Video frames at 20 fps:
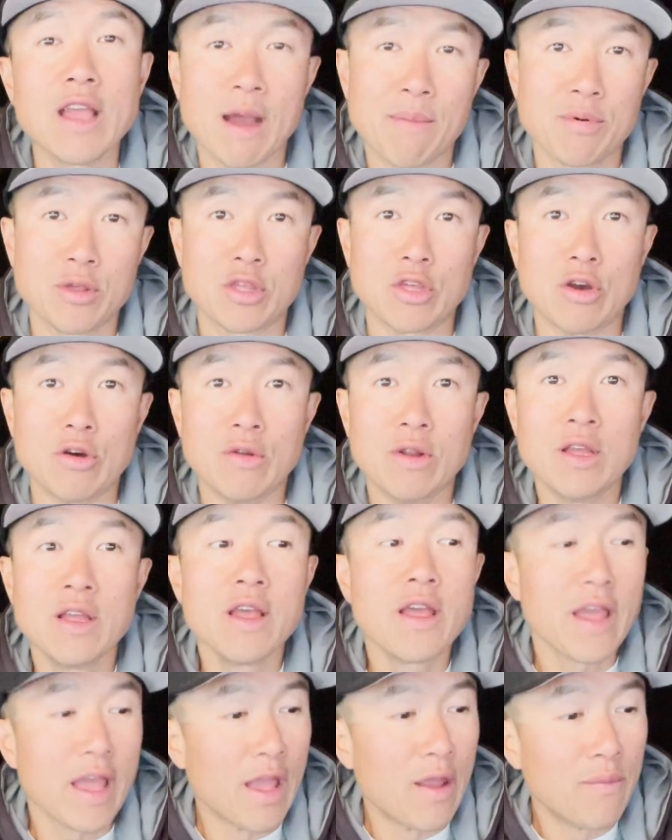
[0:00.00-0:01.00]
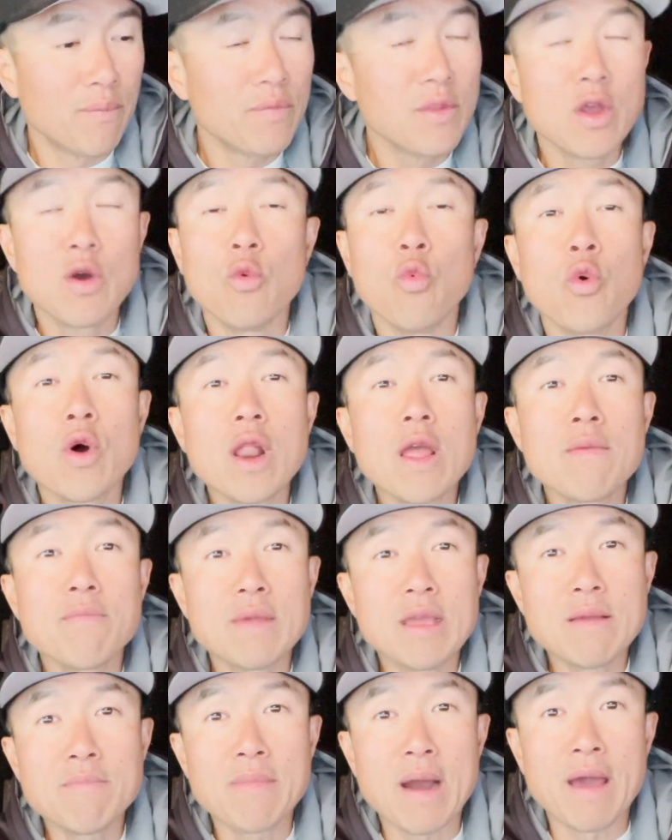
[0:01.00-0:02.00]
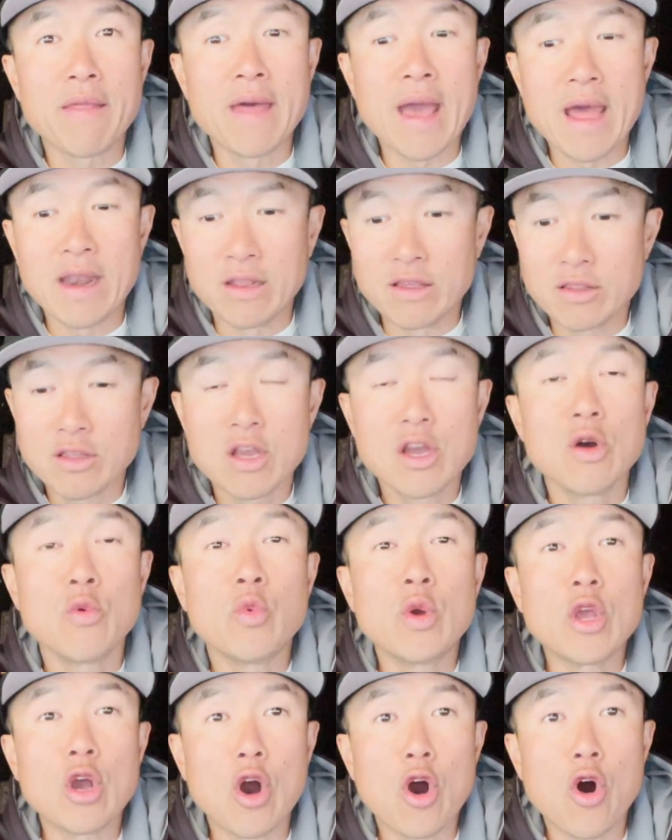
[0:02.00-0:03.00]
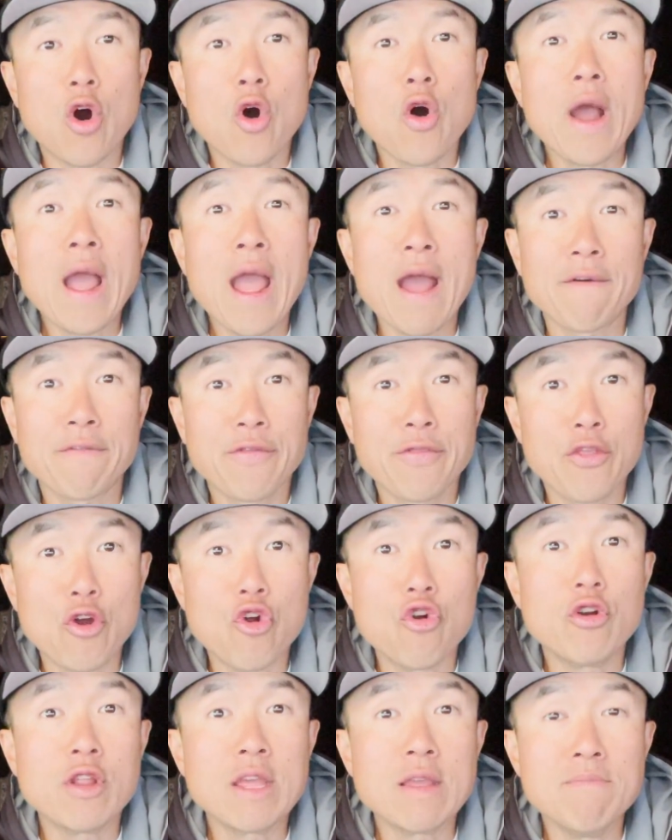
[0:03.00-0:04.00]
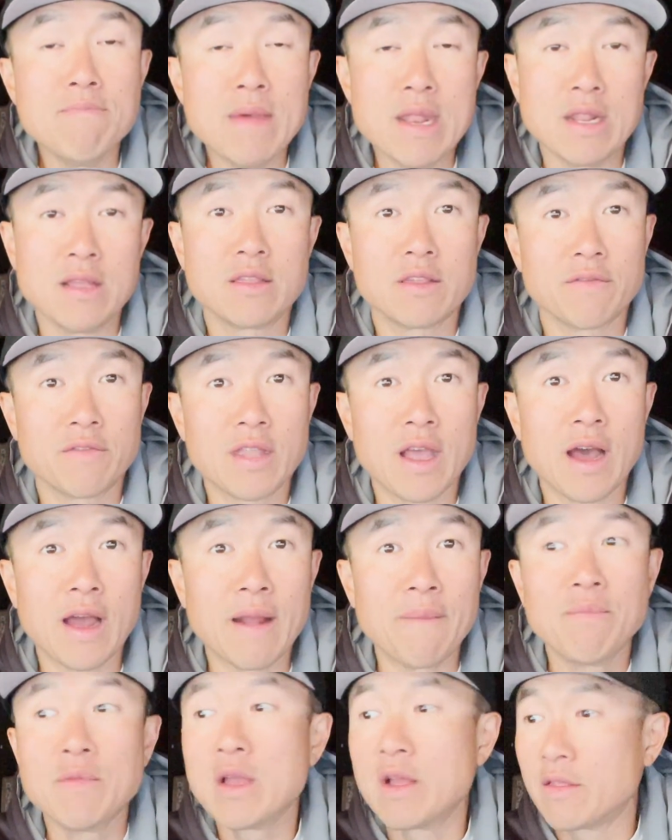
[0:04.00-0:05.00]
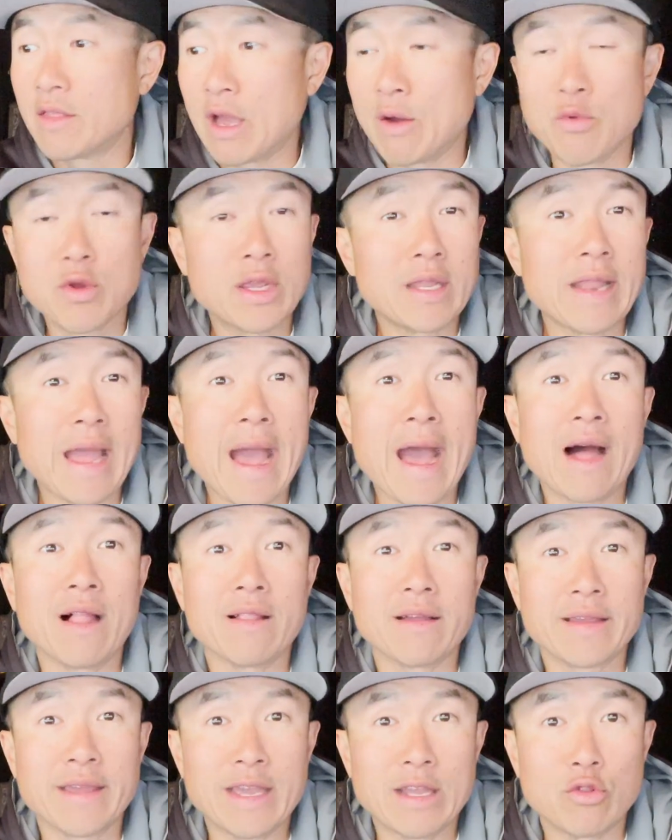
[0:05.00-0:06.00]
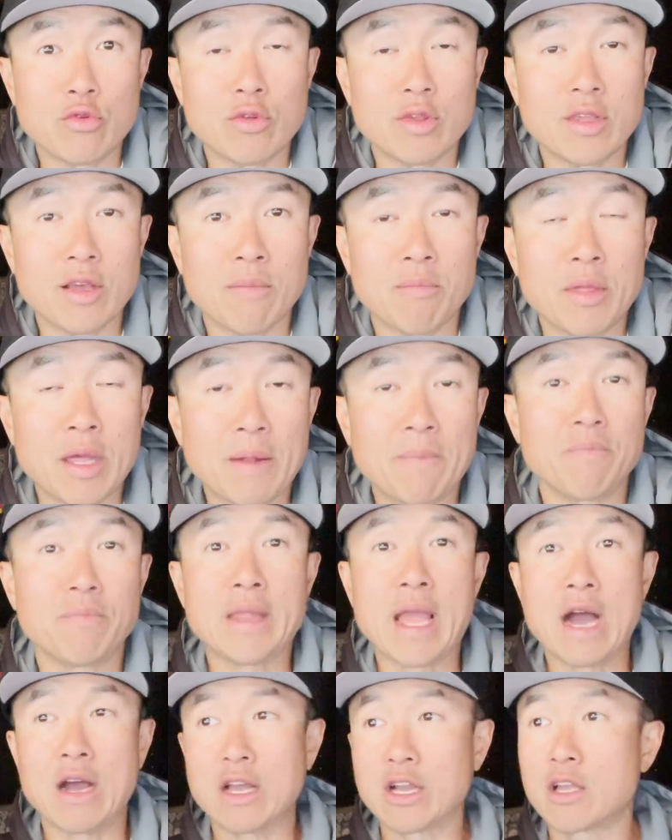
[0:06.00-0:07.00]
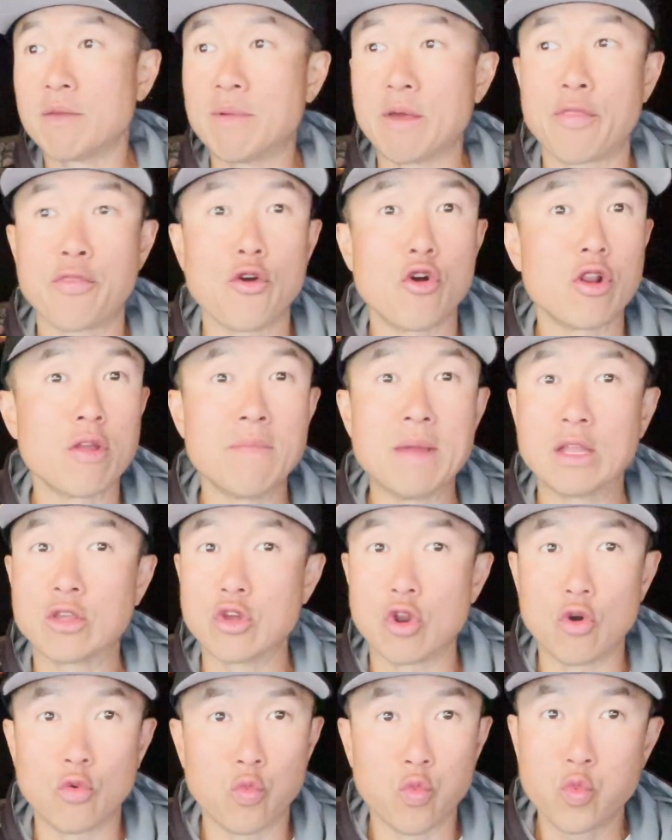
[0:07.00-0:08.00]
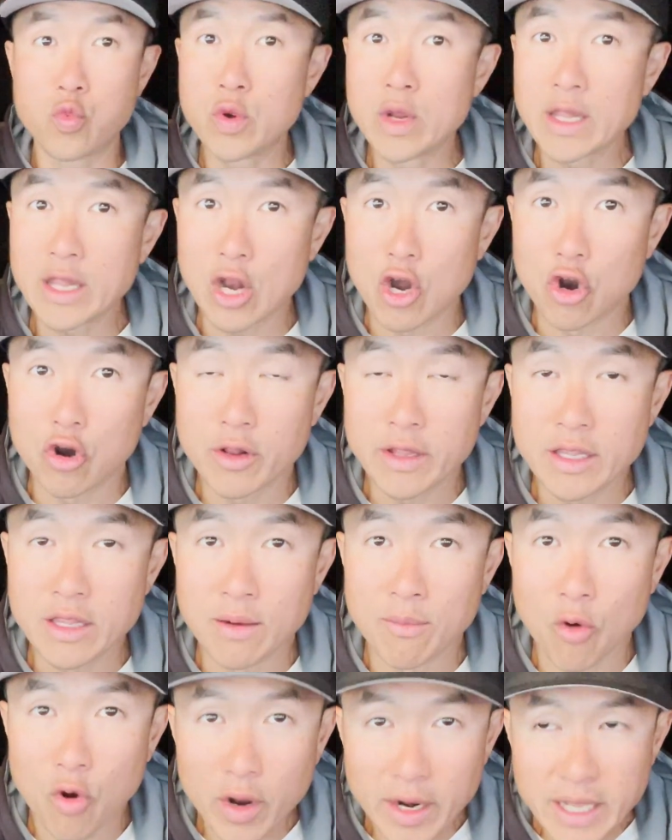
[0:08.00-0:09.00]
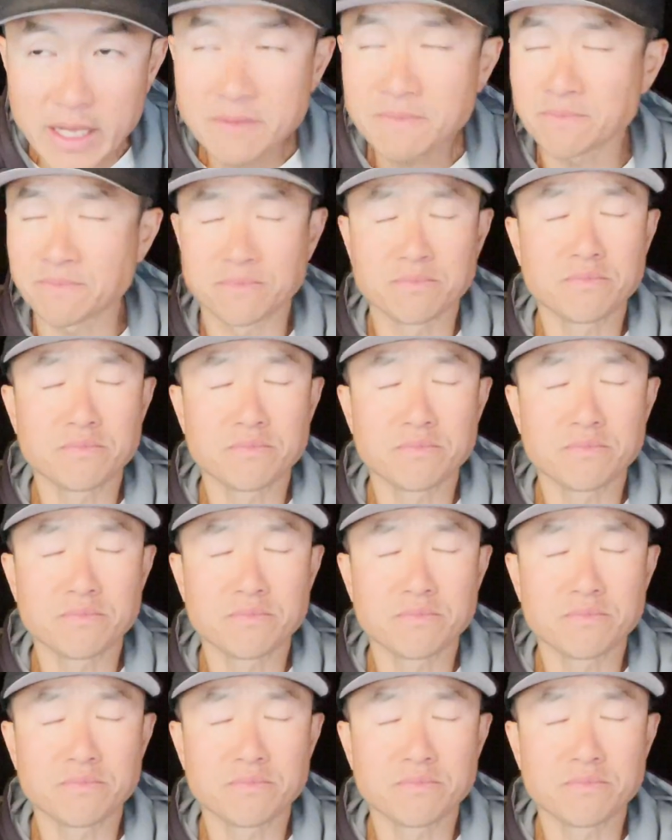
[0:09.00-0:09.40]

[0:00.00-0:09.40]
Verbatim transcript: episode. And what I mean by that is we all have 30 minutes of time that we can allocate to something. Now it could be 30 minutes really early in the morning,